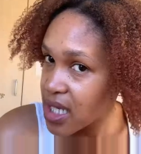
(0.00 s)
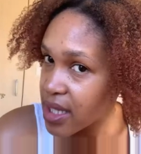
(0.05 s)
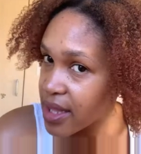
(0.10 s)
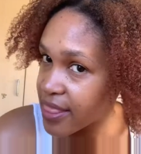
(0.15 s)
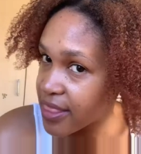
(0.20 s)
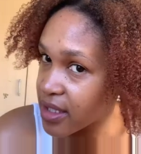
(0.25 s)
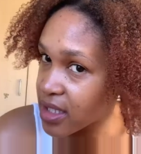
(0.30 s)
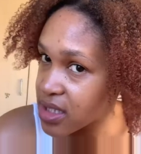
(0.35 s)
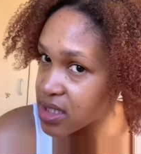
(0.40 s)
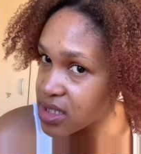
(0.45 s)

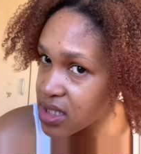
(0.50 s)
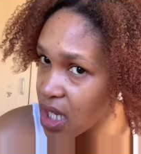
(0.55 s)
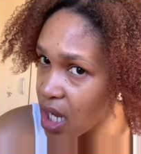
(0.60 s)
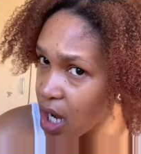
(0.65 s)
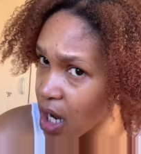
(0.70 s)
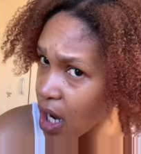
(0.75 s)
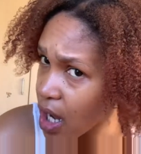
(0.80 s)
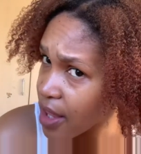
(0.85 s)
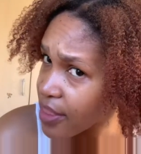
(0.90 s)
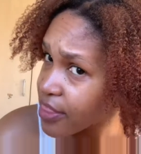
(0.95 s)
These
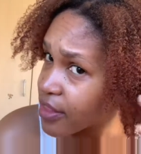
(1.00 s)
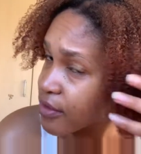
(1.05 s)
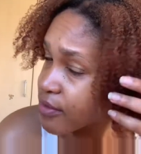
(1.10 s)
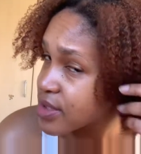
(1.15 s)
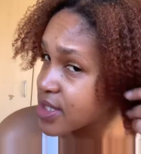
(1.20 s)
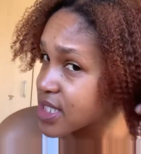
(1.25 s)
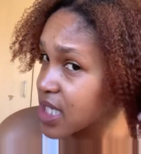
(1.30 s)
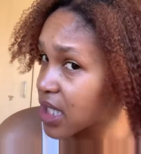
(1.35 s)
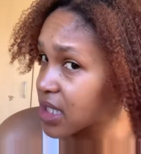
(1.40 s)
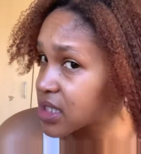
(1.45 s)
are the
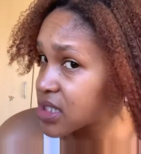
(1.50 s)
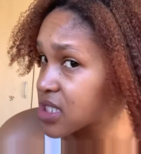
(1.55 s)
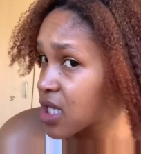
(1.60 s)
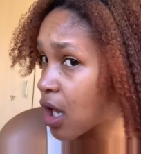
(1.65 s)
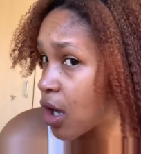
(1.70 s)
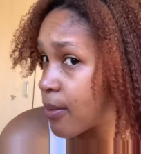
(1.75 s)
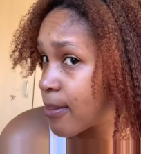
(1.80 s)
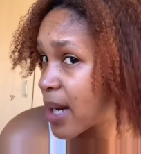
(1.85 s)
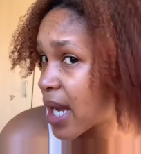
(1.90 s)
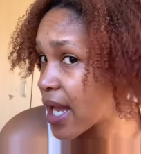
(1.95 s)
results,
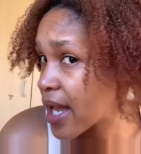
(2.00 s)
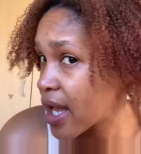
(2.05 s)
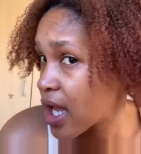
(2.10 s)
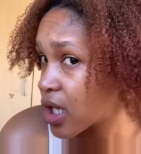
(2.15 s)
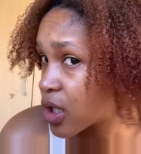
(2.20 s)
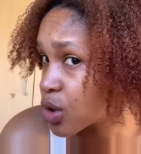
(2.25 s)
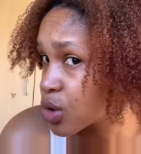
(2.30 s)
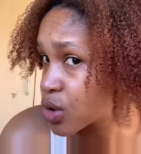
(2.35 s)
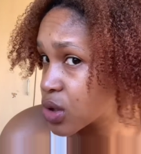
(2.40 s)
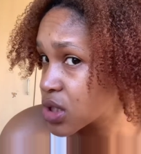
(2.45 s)
how my hair
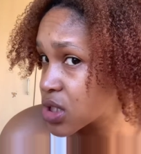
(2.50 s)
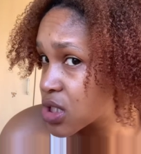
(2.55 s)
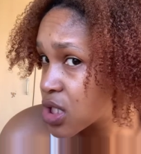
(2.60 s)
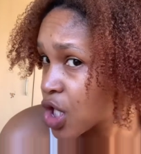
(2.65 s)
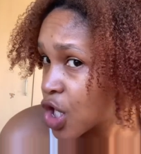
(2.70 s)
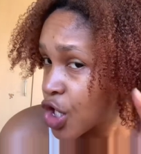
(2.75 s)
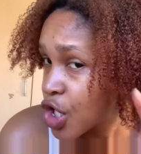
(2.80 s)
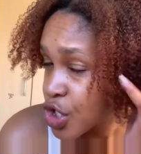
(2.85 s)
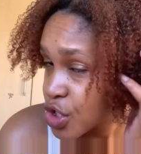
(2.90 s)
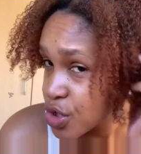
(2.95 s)
looks.
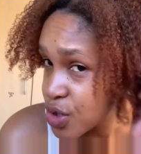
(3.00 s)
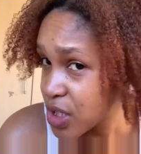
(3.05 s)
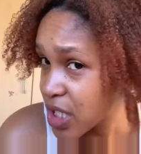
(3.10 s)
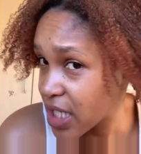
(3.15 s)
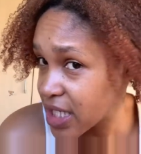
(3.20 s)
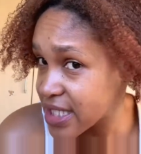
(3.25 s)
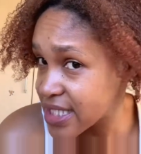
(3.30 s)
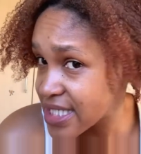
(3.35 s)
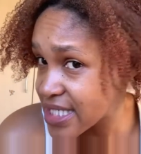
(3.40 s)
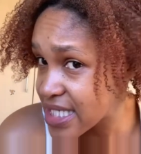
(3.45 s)
You
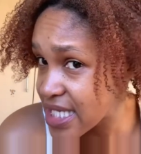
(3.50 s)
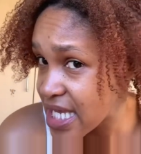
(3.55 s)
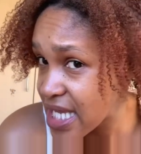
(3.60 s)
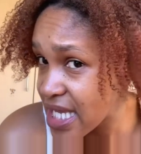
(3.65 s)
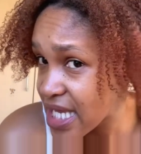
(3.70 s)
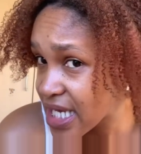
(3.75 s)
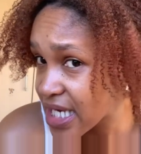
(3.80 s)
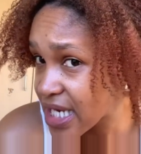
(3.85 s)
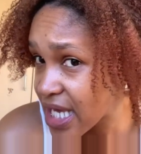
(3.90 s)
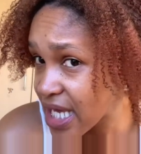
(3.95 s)
can see
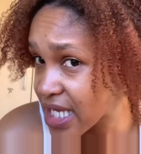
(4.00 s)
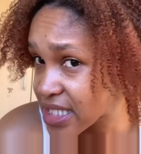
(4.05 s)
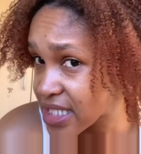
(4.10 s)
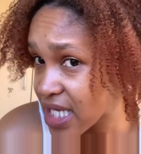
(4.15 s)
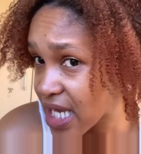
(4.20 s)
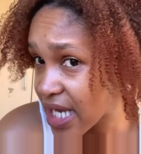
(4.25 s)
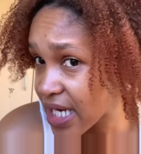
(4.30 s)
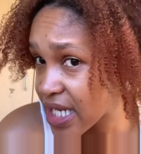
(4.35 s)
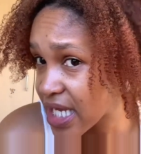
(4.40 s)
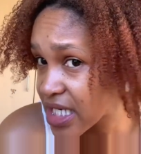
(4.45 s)
it has
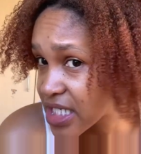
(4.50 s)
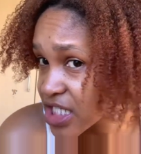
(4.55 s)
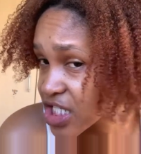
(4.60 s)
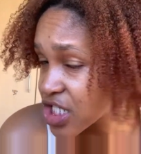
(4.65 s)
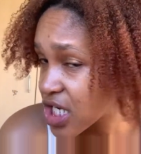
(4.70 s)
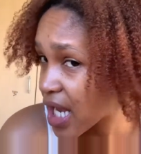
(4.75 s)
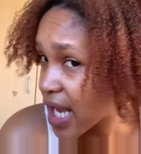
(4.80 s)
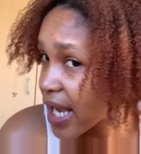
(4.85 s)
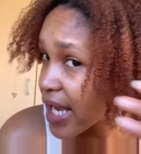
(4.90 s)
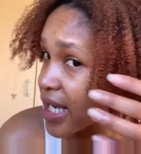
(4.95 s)
added
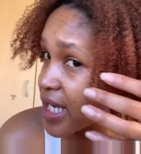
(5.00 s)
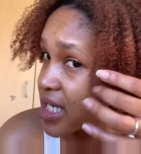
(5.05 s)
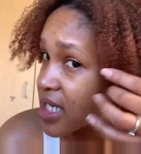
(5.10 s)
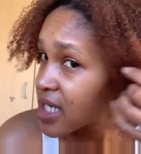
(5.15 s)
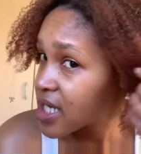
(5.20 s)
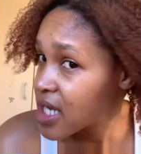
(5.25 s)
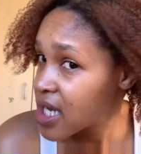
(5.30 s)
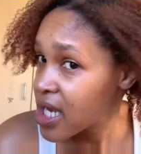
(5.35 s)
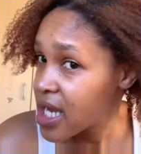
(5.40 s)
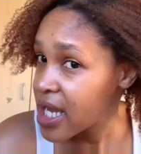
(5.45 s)
shine,
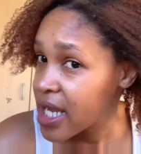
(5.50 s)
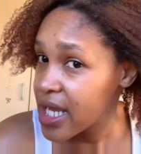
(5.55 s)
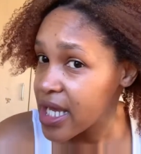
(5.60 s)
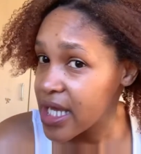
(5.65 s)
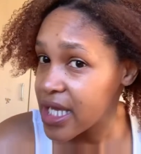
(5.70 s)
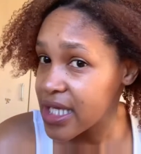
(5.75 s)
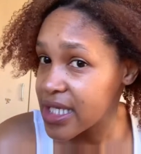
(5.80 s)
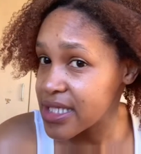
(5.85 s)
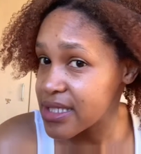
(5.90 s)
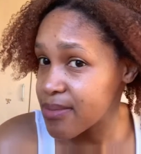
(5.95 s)

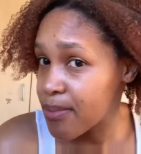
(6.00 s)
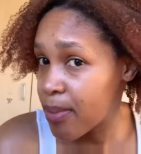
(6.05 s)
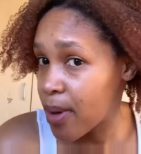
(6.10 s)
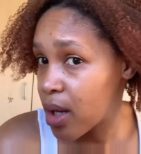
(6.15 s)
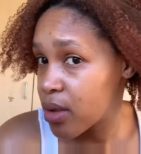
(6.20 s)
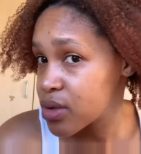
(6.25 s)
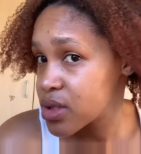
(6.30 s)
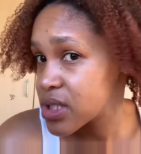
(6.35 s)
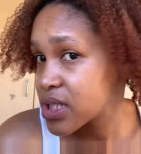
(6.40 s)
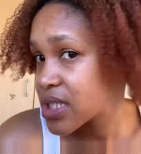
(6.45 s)
it's
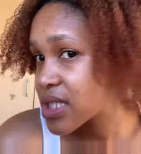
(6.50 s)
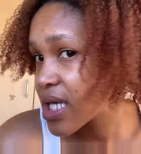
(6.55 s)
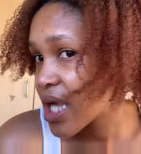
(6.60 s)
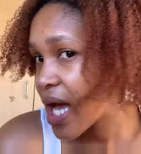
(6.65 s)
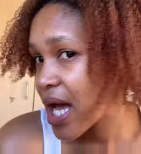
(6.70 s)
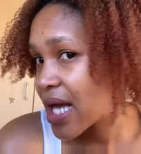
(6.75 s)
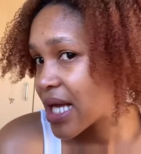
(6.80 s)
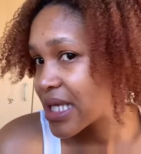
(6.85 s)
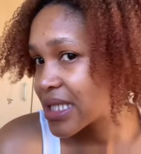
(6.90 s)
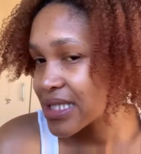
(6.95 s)

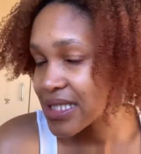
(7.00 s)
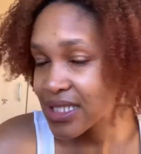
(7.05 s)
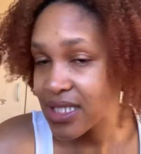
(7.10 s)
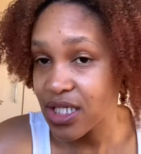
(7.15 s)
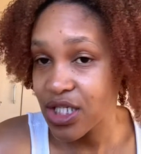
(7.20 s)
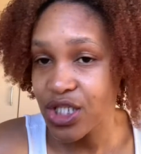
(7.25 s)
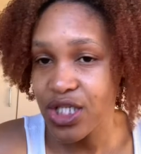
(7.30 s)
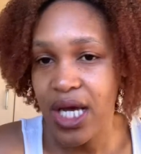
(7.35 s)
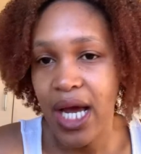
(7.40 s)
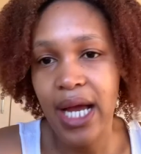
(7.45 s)
bouncier, it's
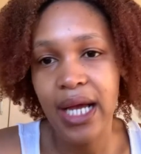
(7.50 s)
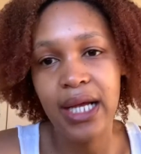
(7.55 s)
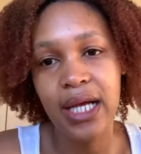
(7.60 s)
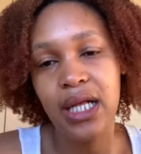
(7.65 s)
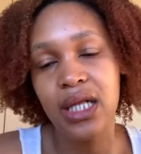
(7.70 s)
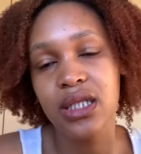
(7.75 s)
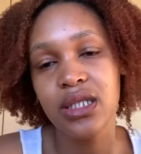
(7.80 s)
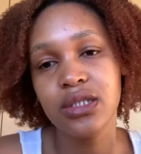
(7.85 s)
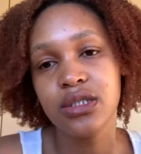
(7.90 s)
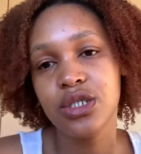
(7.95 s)

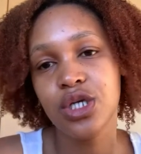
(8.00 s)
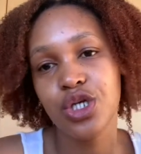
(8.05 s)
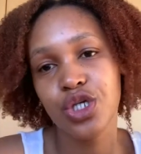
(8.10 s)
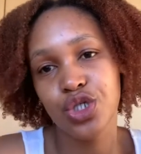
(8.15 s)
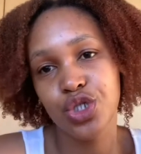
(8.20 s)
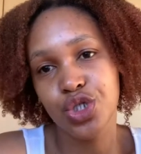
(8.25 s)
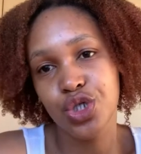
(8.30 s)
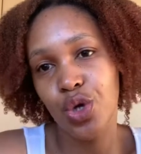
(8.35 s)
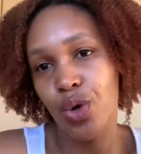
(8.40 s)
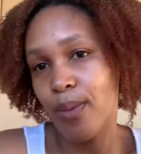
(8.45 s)
detangled,
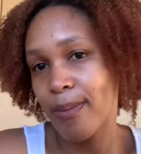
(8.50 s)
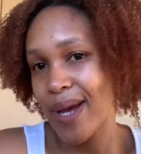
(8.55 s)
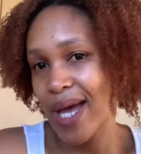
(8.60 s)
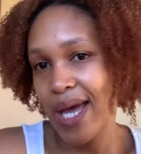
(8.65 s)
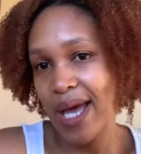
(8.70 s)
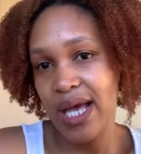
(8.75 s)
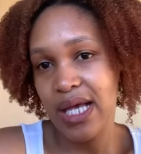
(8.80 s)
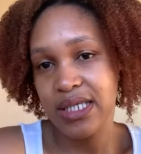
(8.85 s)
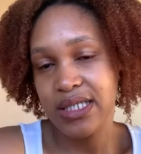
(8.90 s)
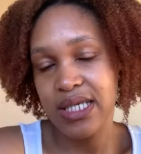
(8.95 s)
so my
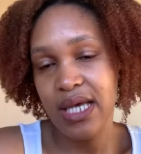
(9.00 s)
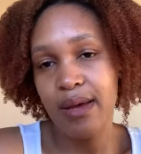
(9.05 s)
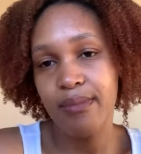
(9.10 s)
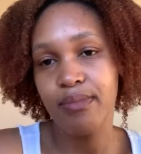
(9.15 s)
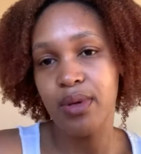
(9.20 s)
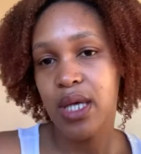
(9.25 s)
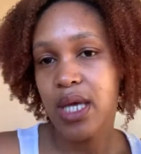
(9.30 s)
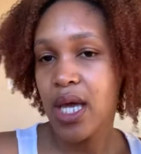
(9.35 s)
hair's happy.